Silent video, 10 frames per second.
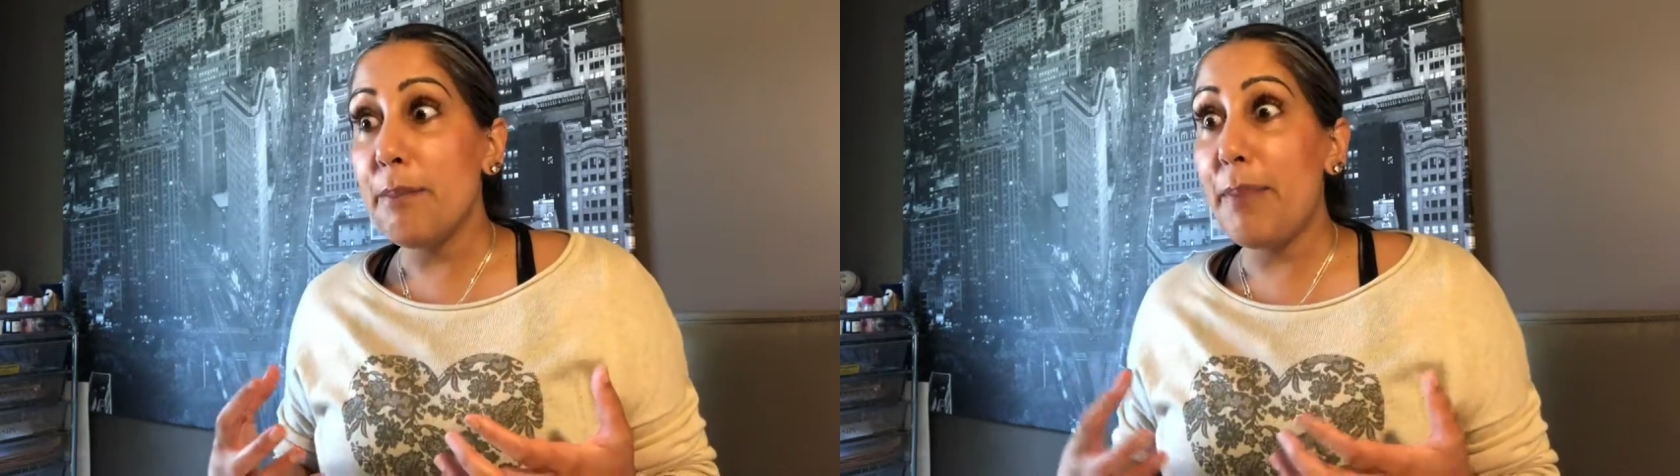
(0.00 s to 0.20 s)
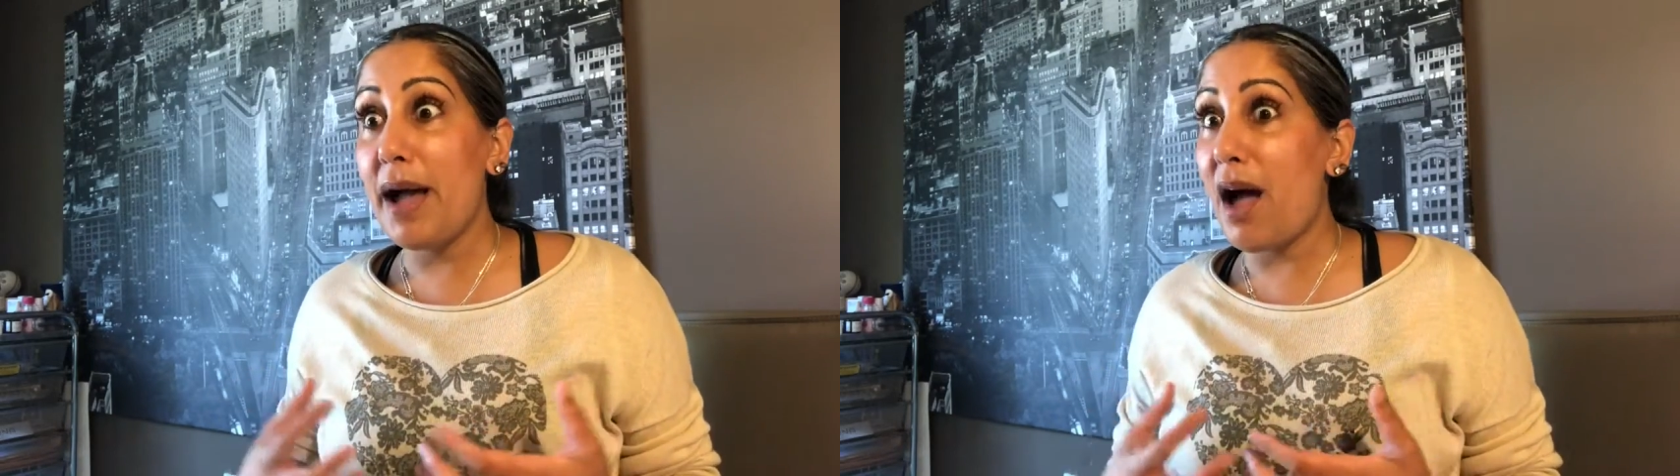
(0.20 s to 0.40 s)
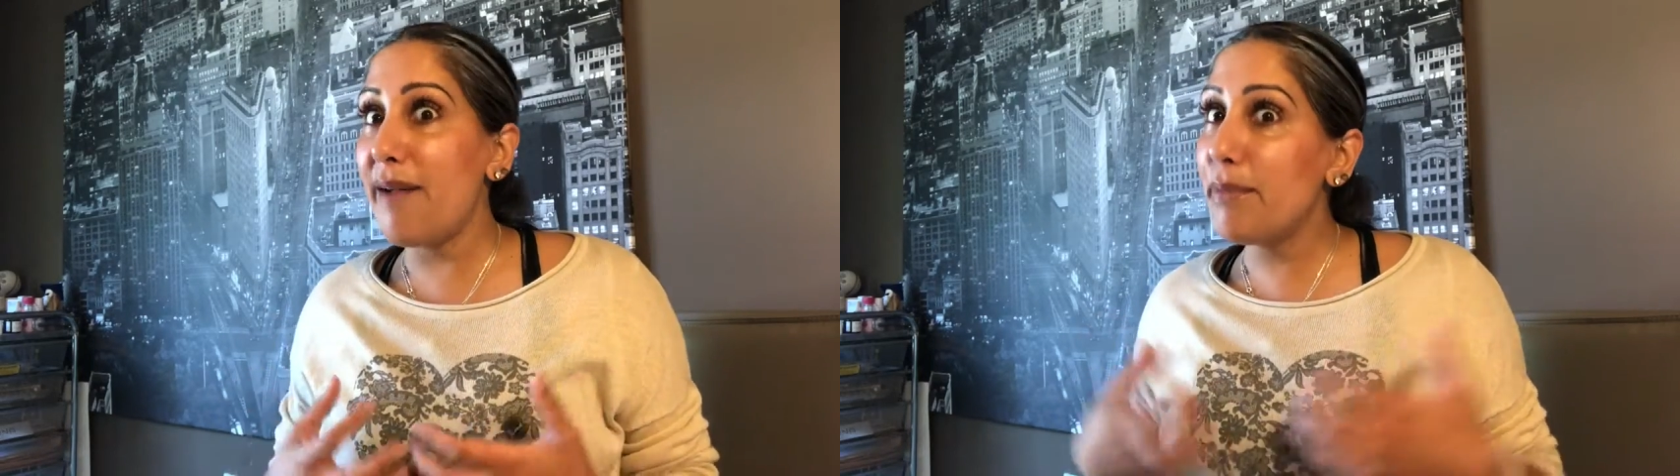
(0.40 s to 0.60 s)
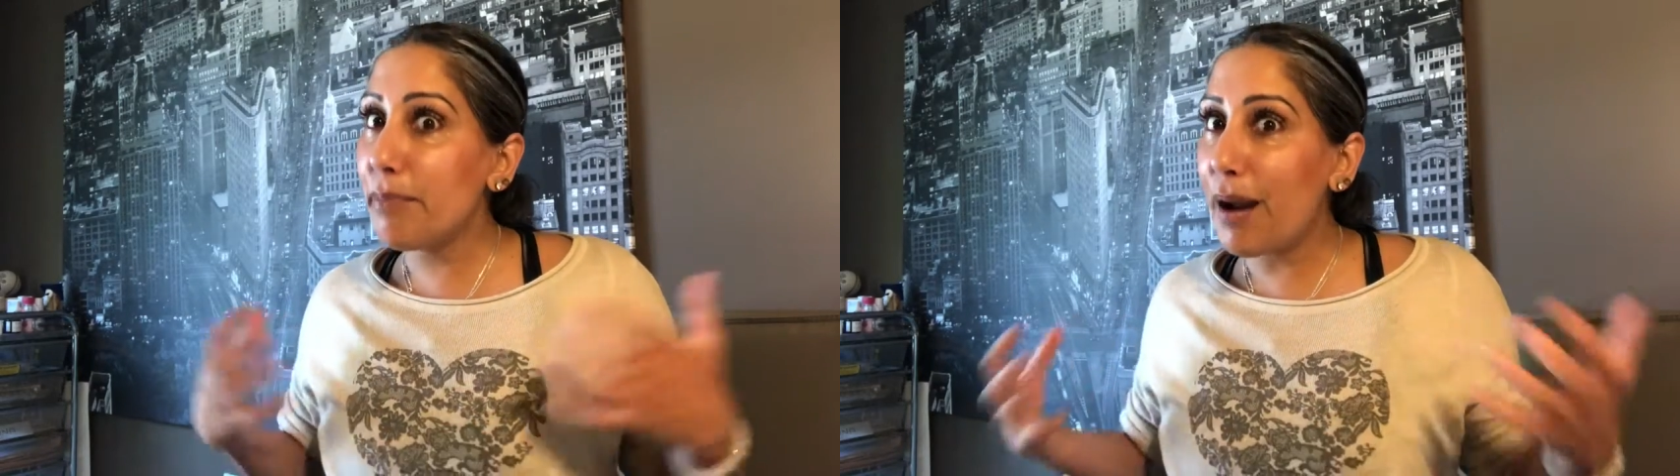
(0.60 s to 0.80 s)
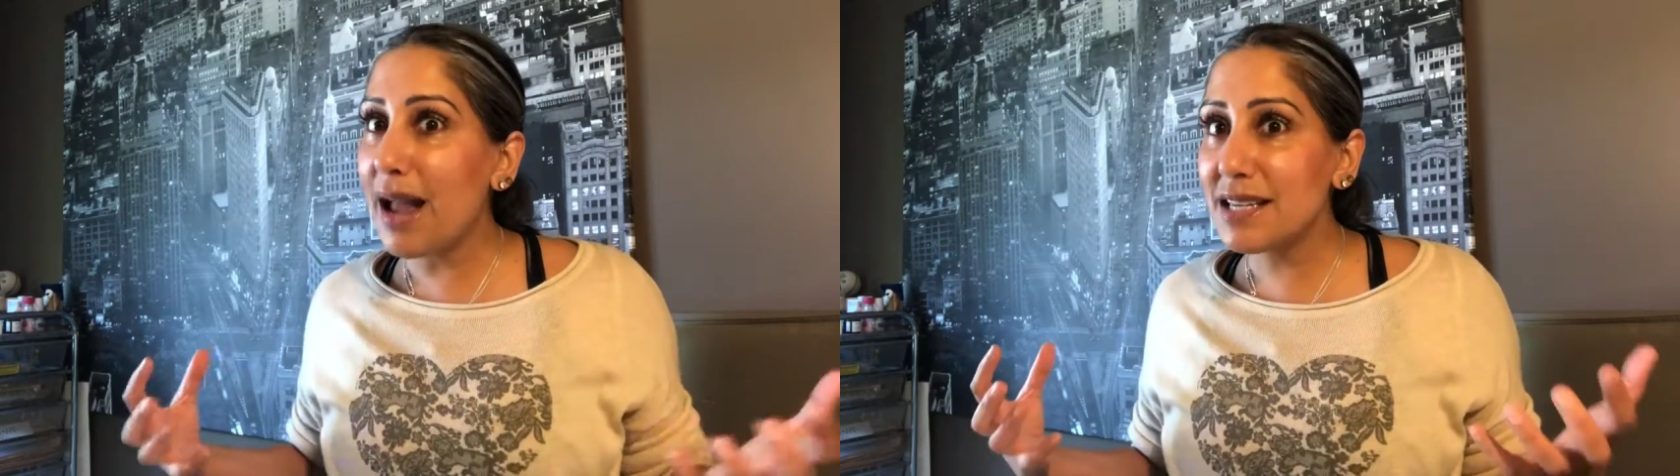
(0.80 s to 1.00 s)
But I've been
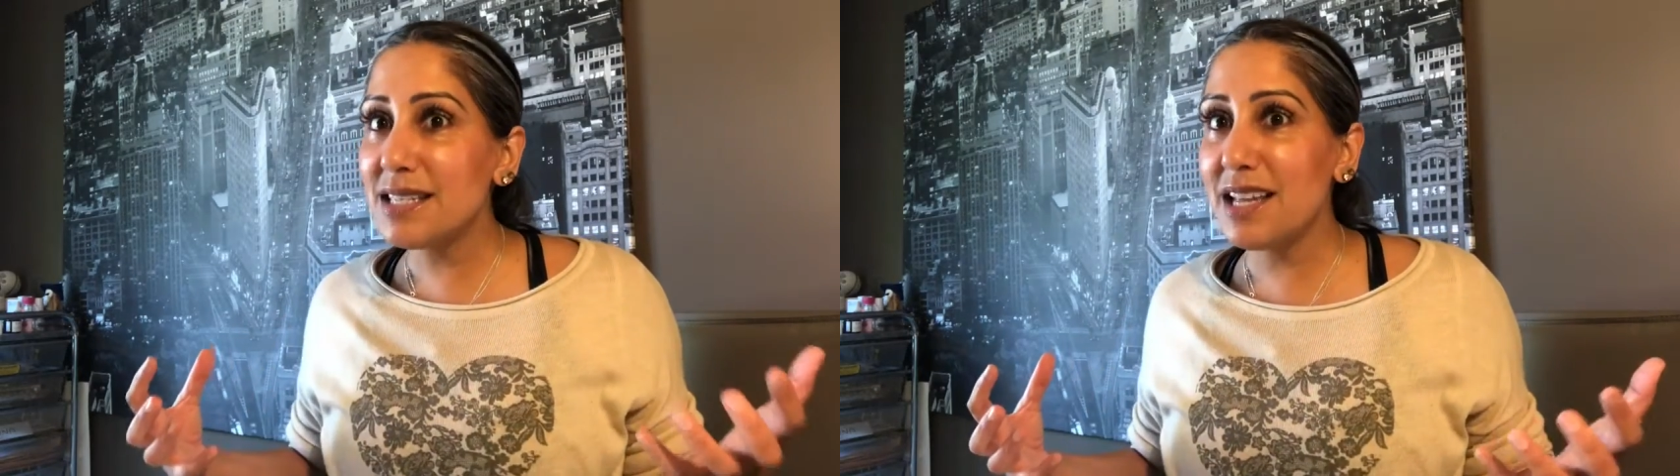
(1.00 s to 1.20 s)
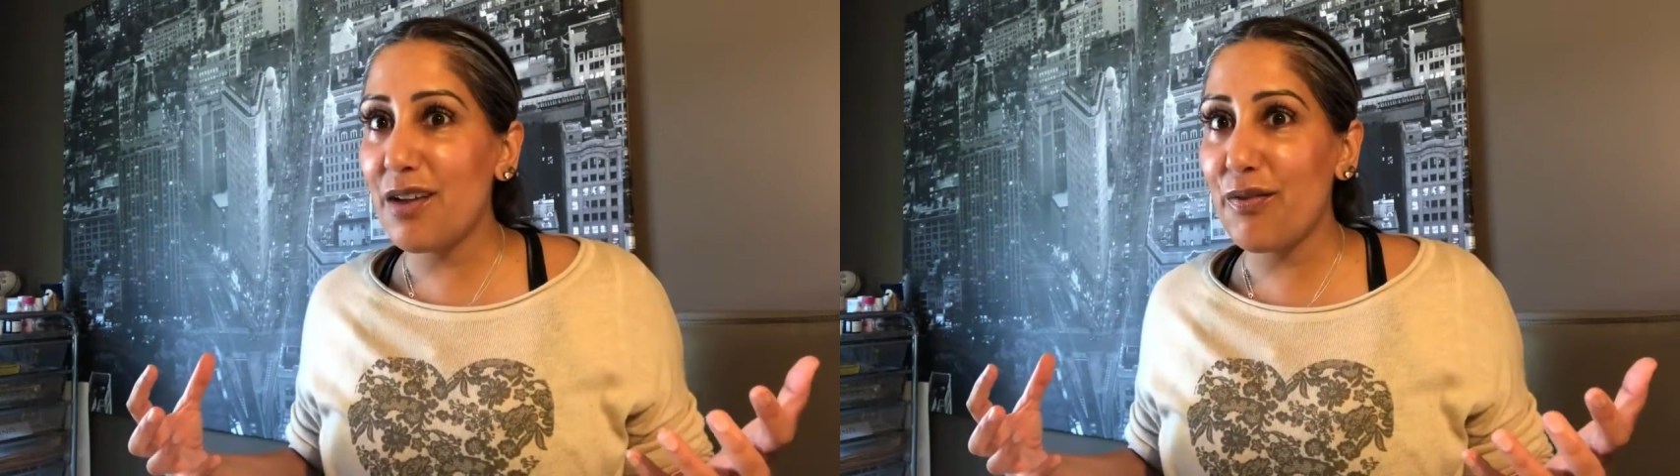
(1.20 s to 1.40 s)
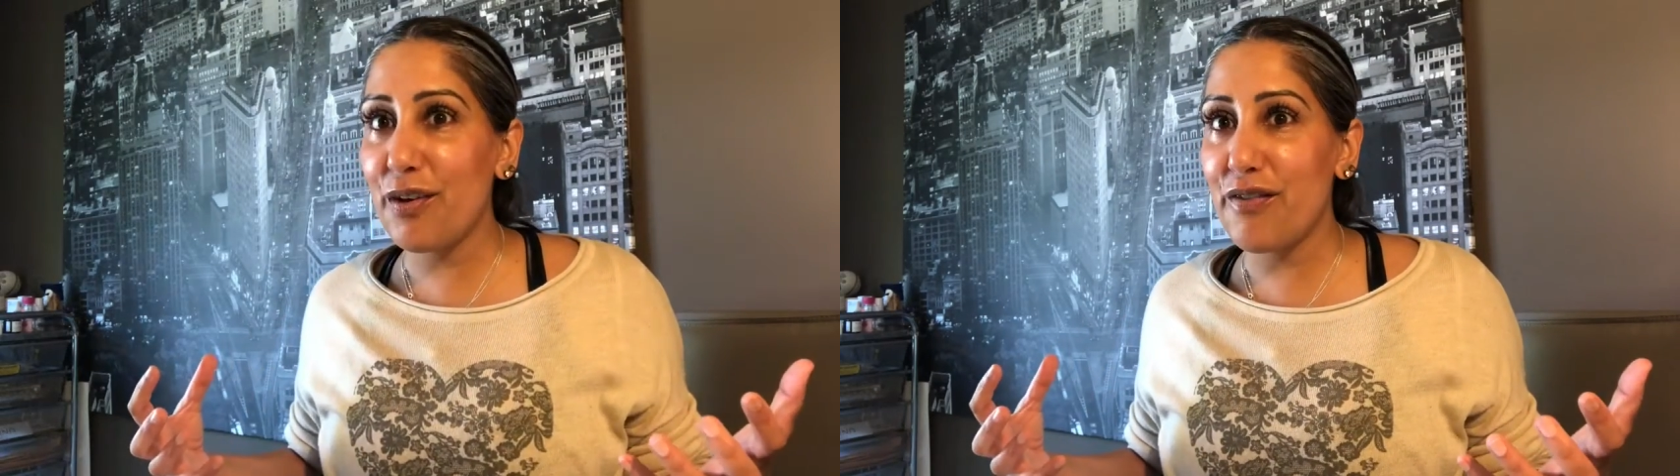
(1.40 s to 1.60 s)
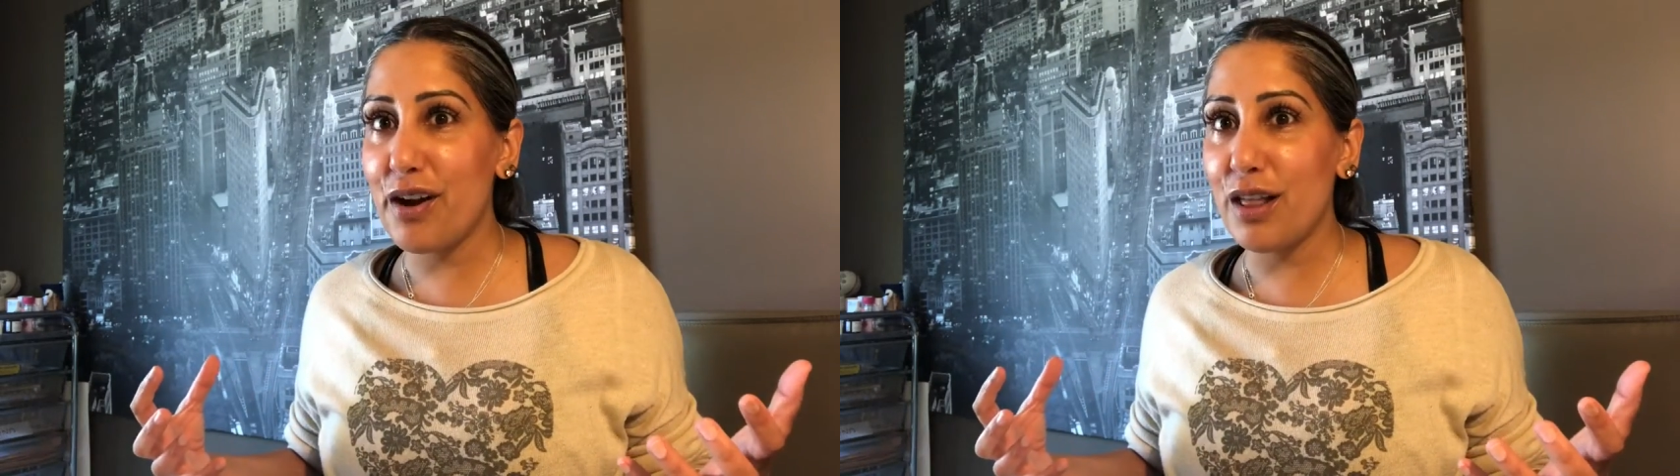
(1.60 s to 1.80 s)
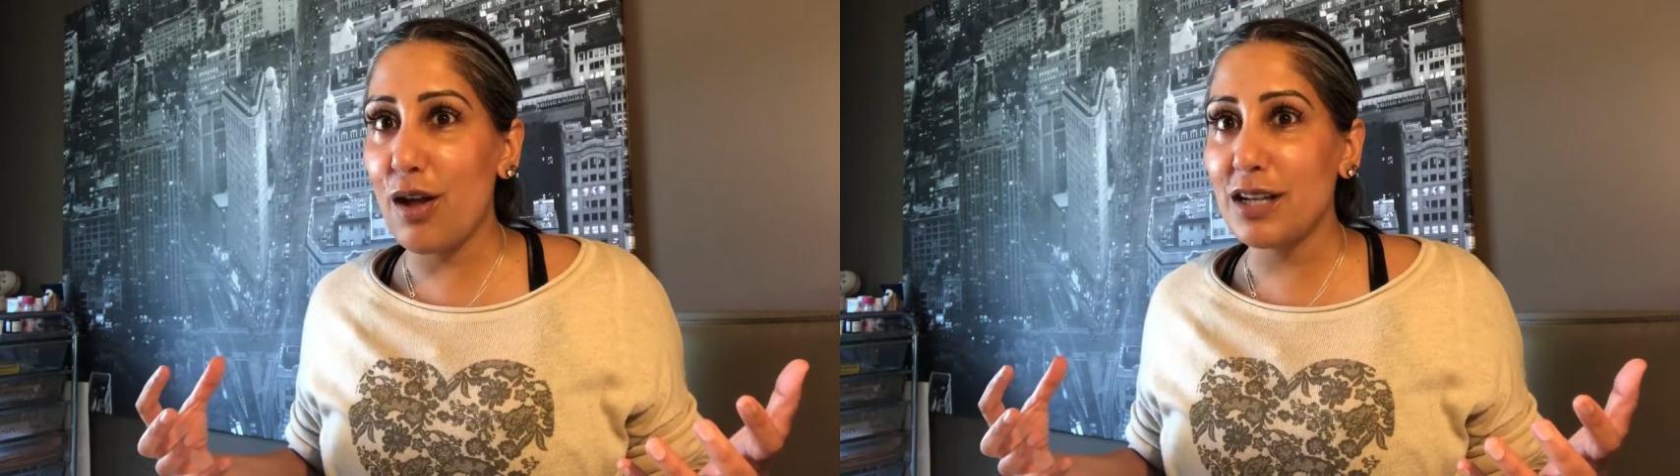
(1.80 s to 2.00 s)
practicing it for a
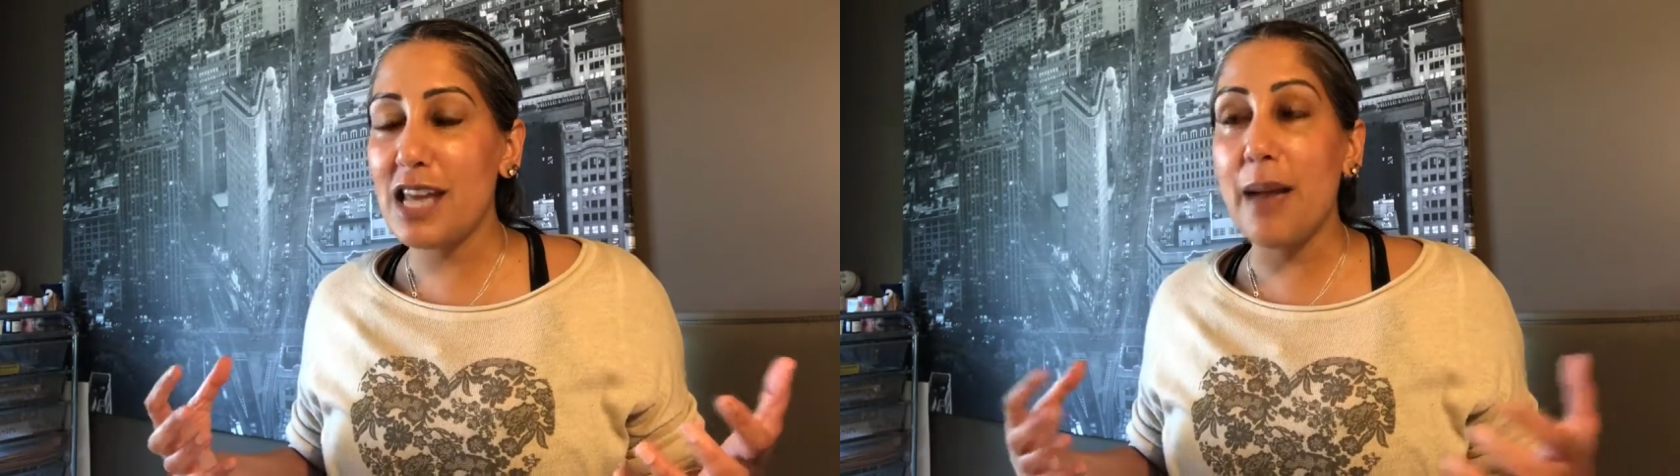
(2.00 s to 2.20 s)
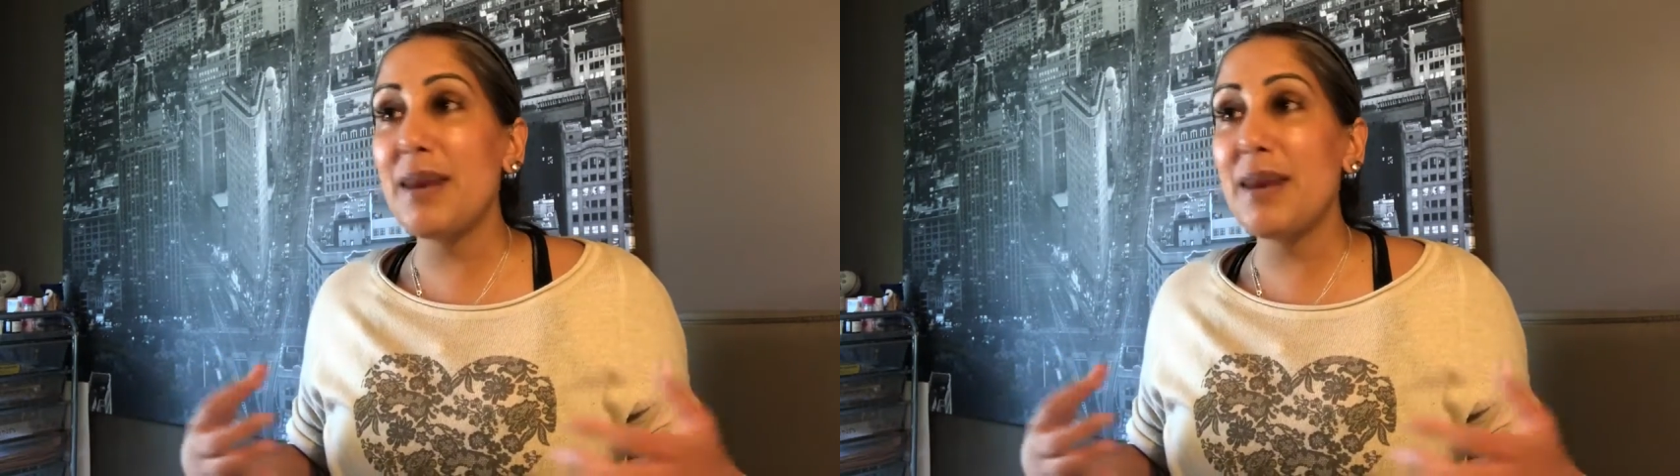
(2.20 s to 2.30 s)
very long time,